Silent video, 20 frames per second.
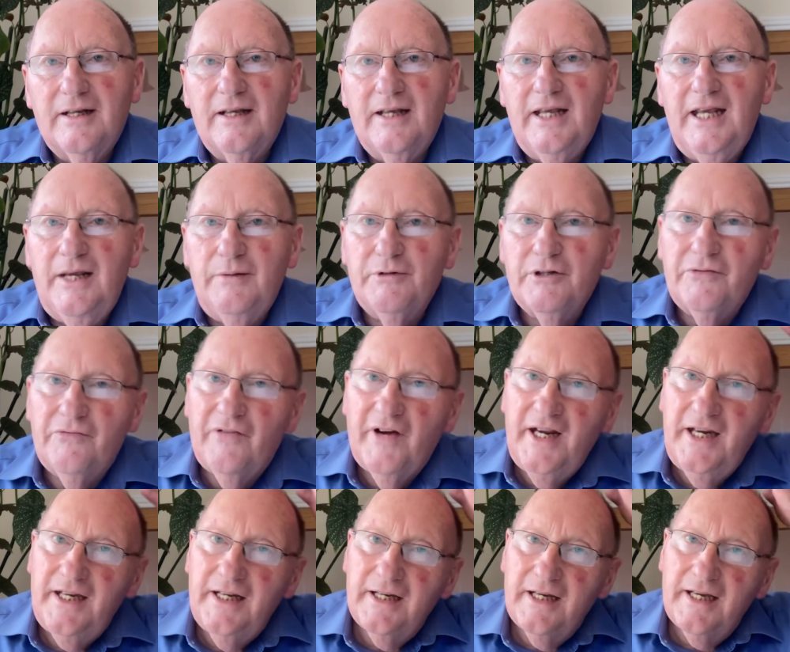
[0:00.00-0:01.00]
He was
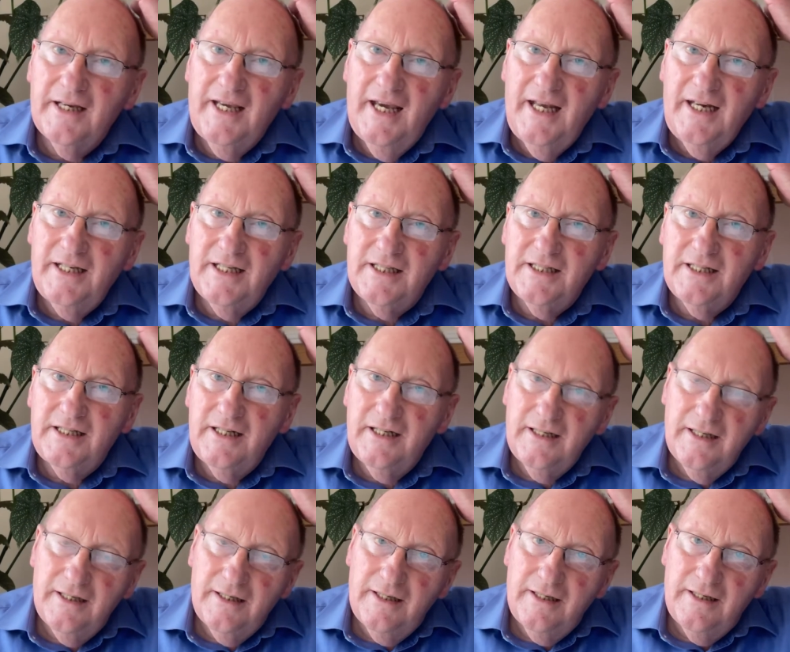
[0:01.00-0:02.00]
fighting against
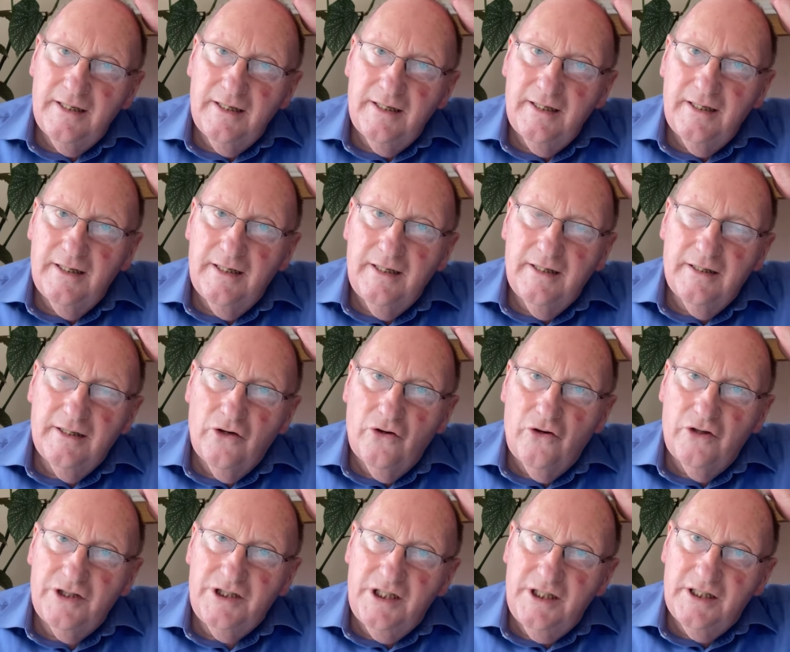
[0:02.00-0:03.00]
the
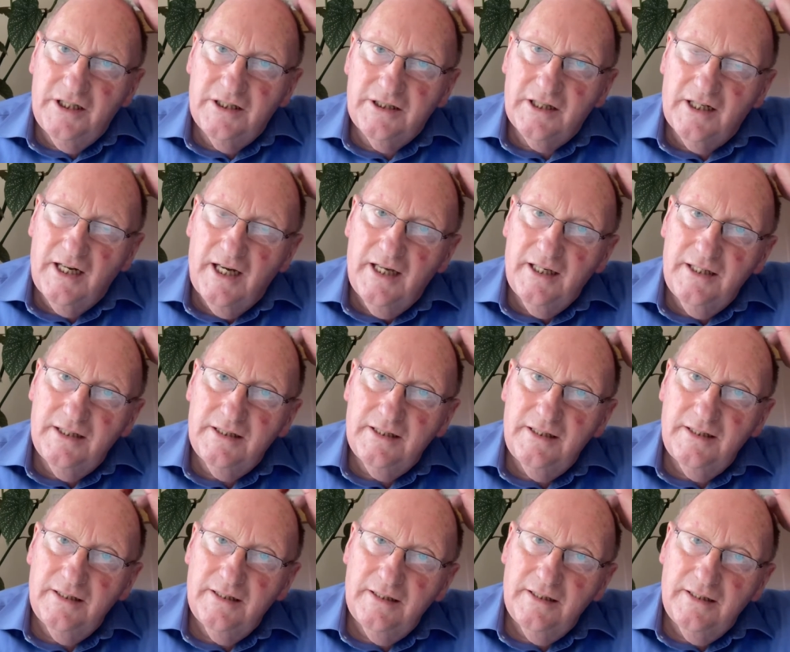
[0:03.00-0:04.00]
Lord Jesus Christ.
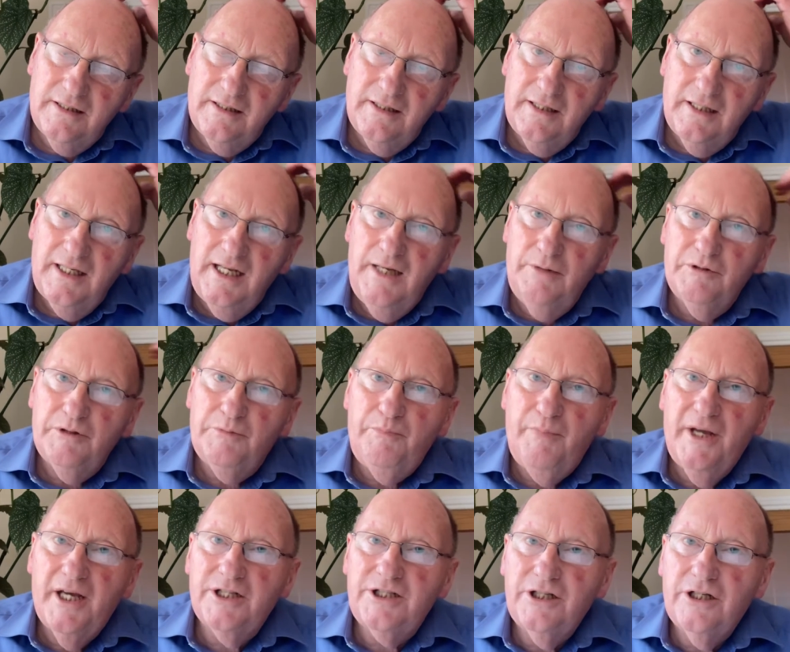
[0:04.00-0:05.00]
He was
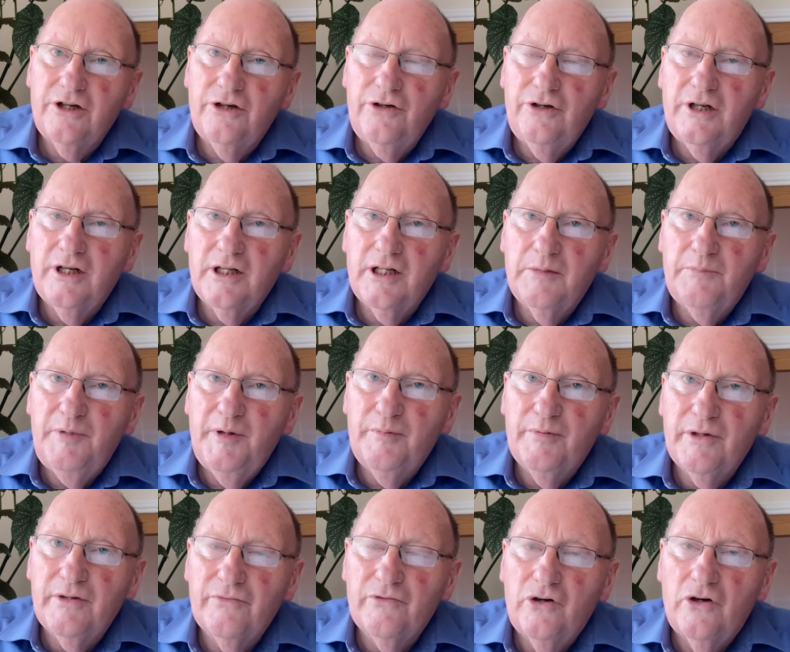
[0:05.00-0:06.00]
persecuting the
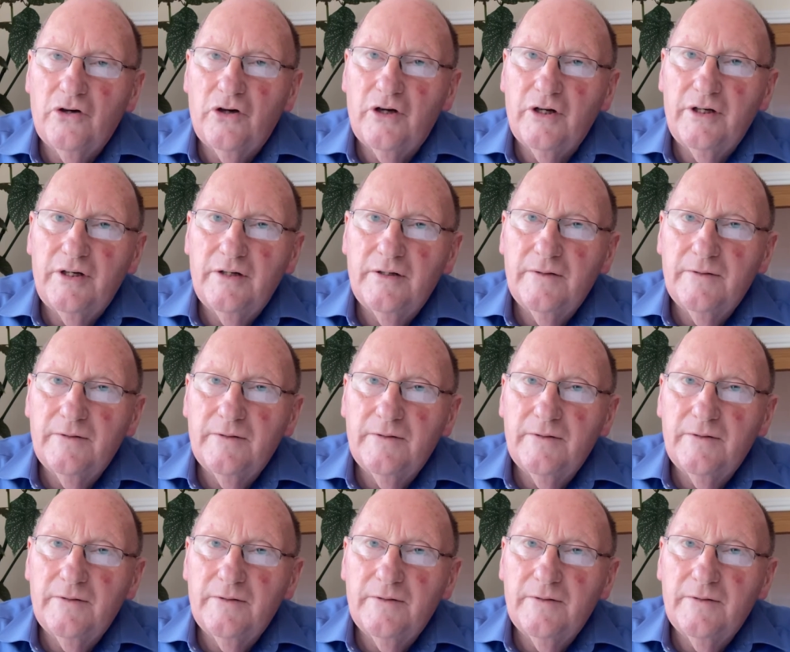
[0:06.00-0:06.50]
people of God.